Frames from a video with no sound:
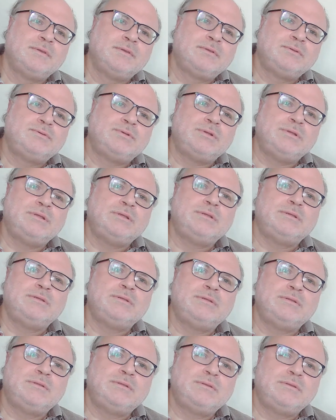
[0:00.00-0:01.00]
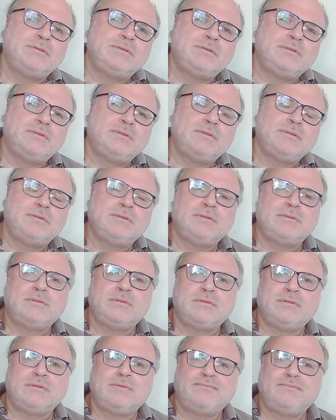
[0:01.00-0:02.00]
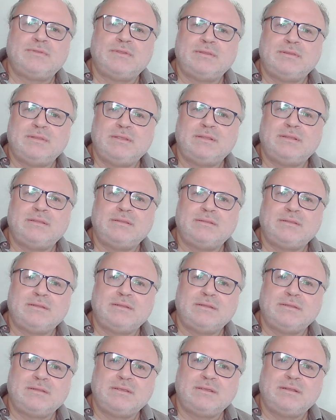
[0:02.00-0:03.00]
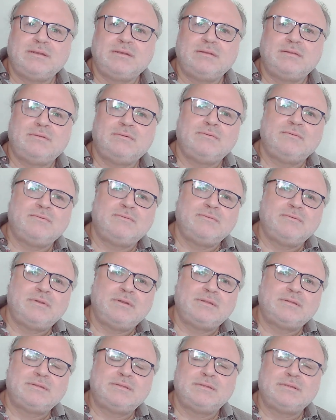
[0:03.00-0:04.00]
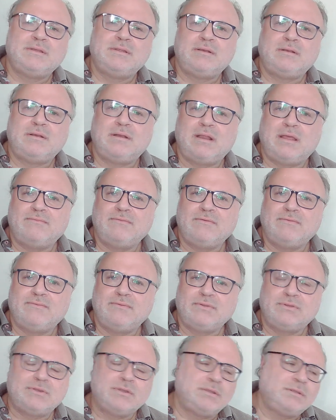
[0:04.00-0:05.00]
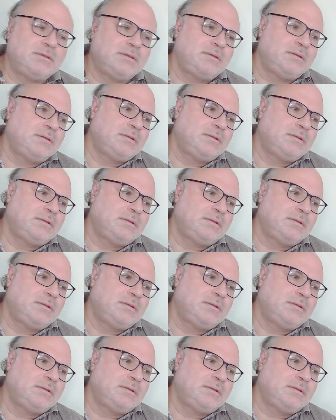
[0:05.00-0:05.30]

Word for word: Actually, after then, until then, were in love with each other.